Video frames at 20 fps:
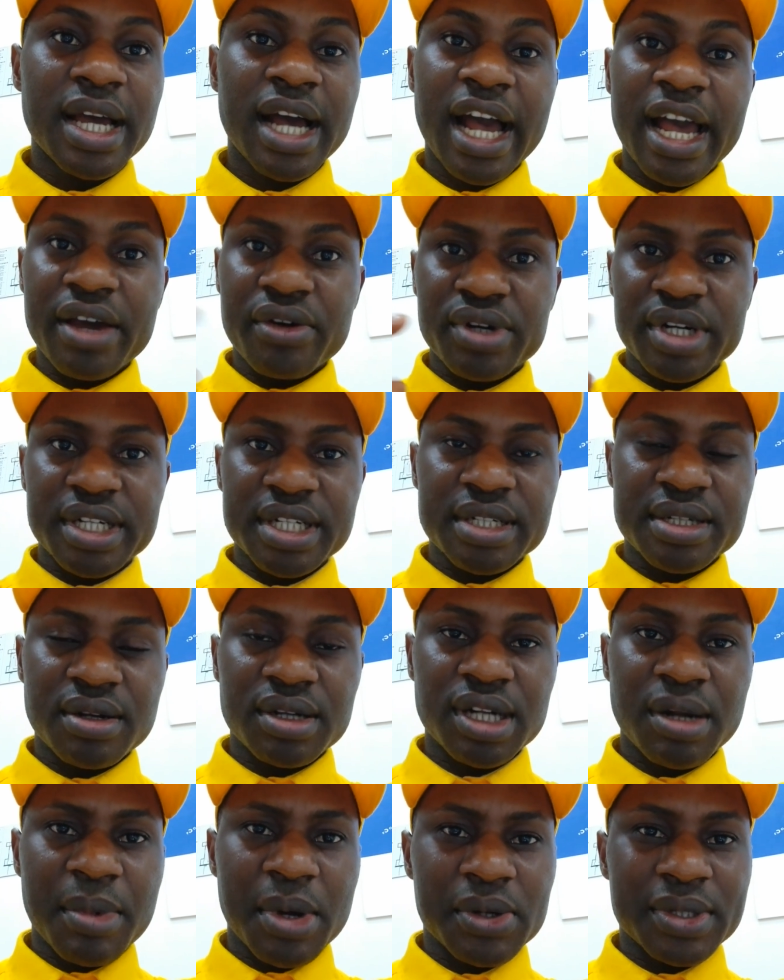I already
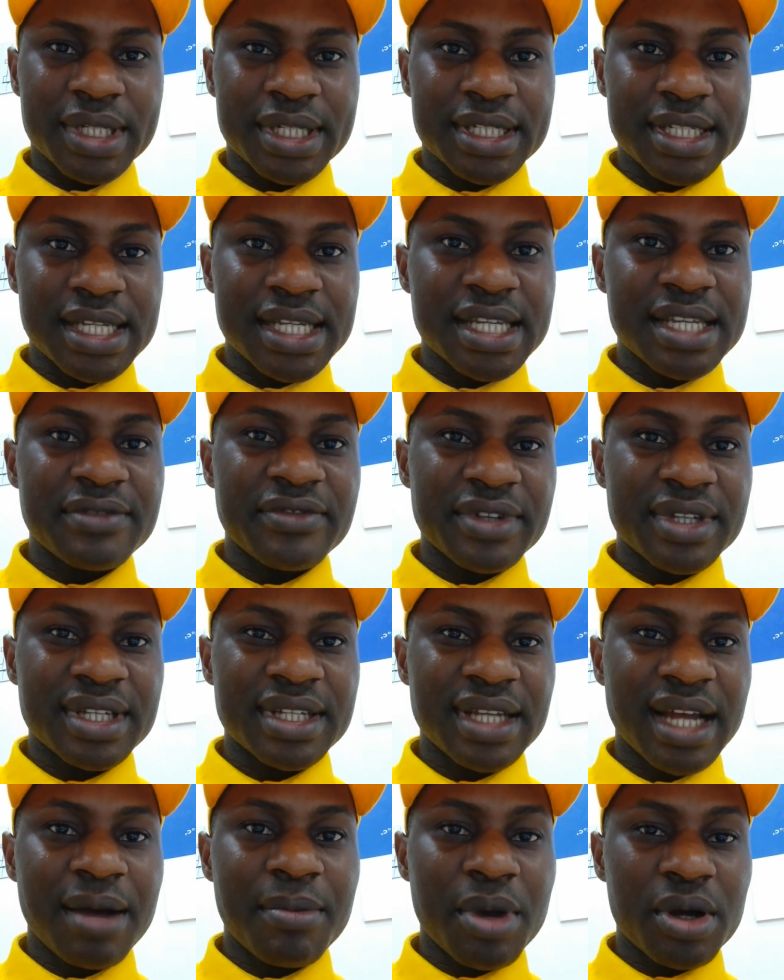talked about it.
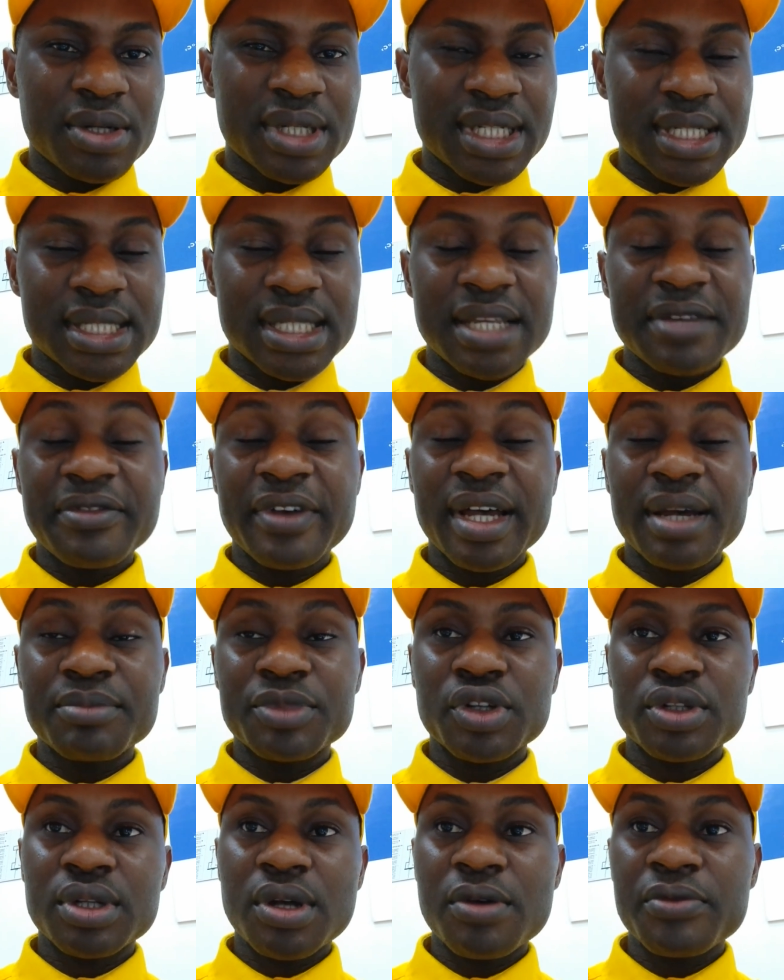If I am
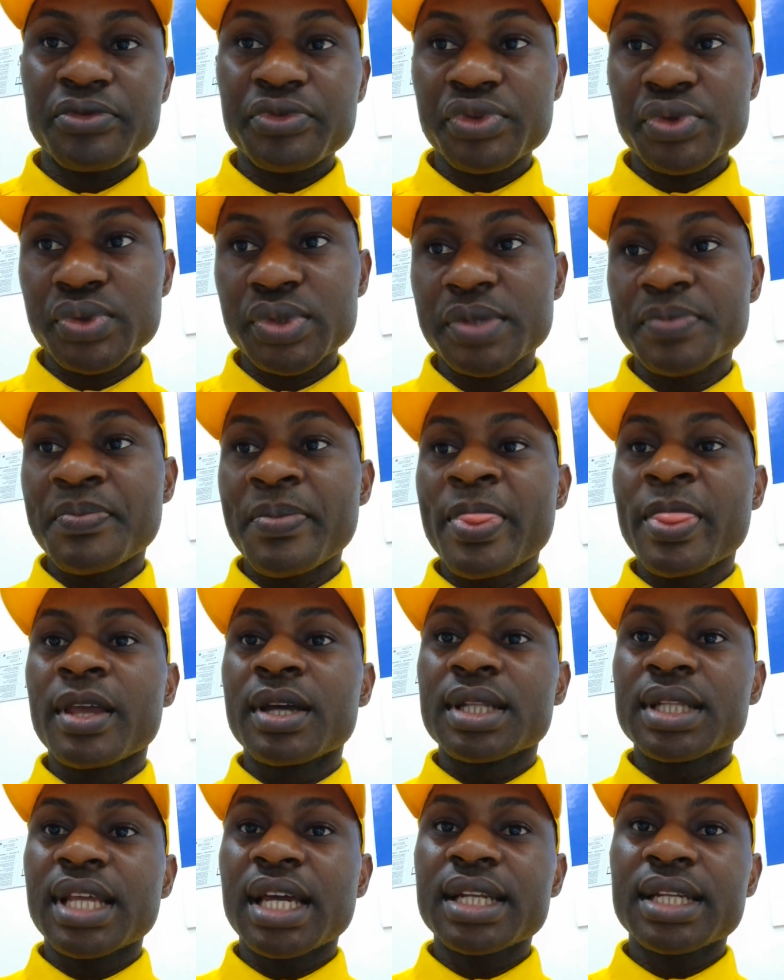not confused,
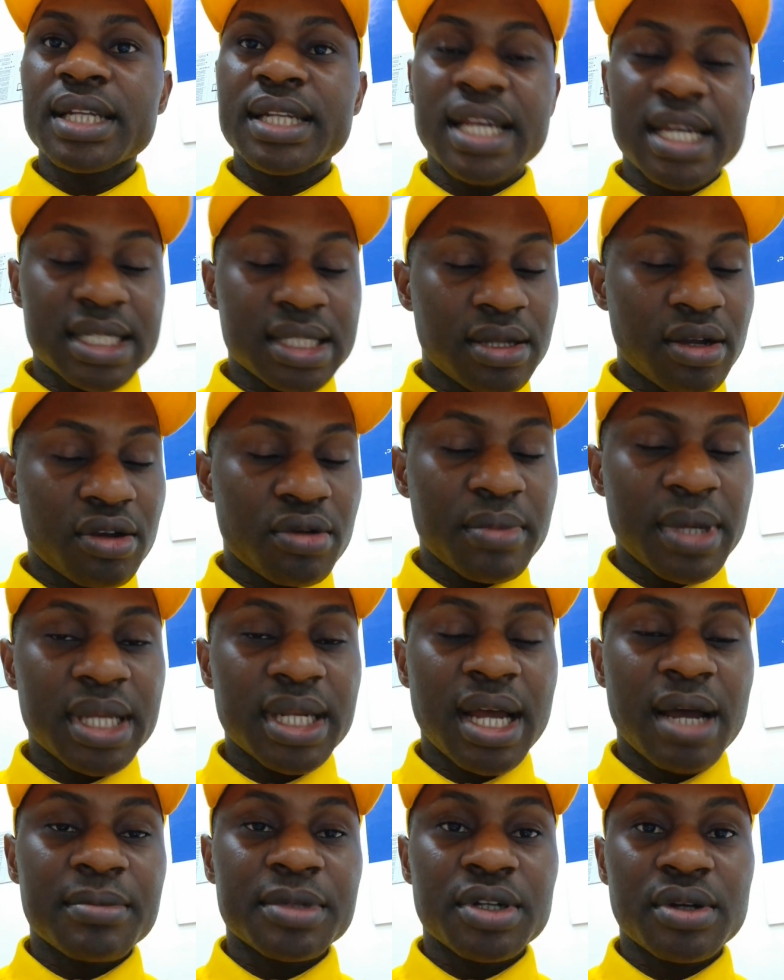then the next
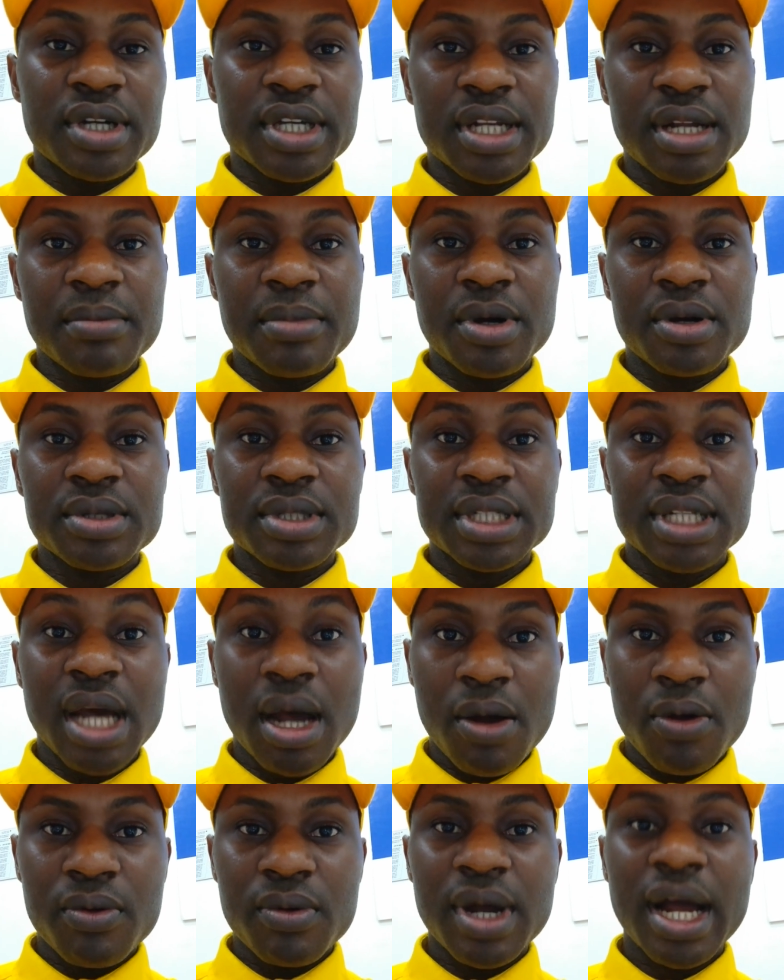document I'm talking about
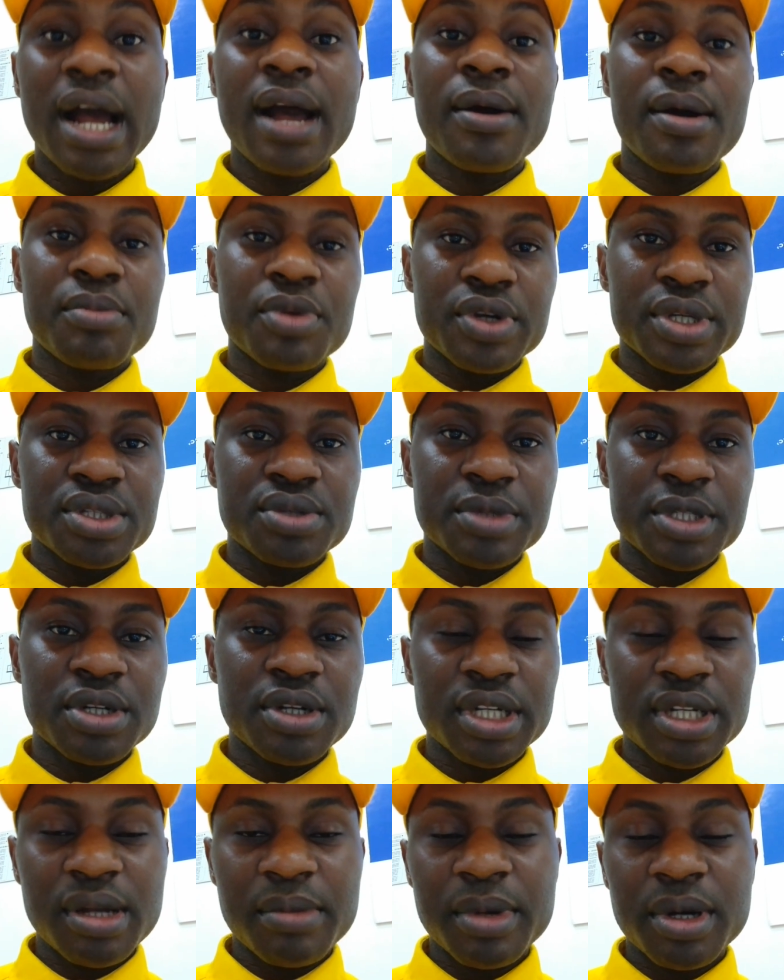now, I'm going to be
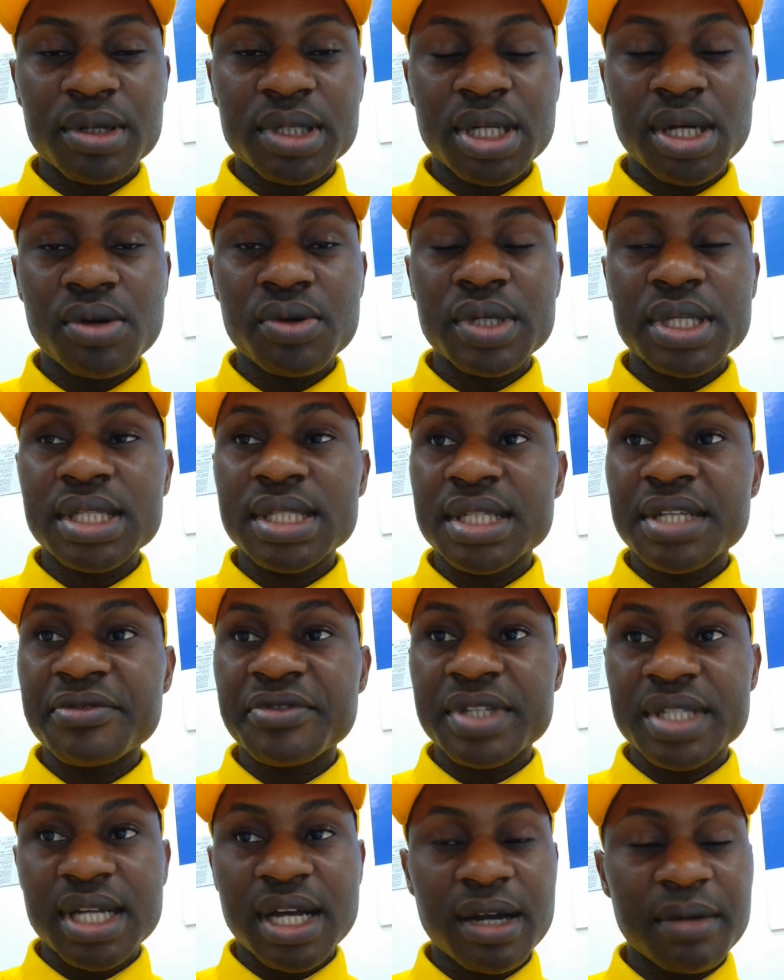talking about now, is the
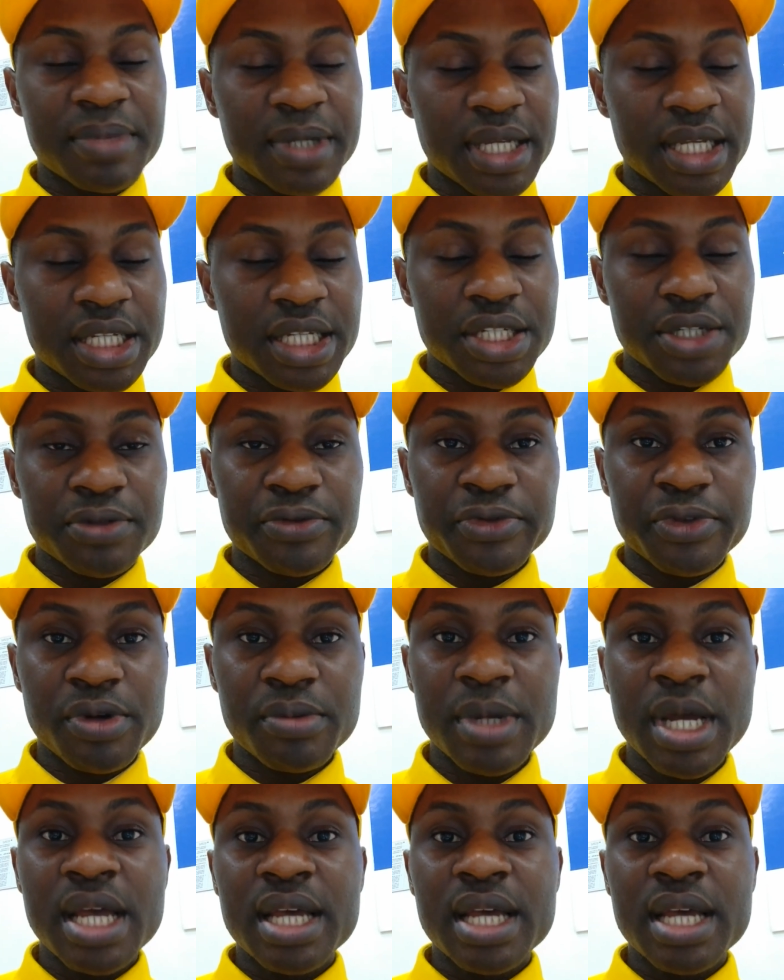visa application form.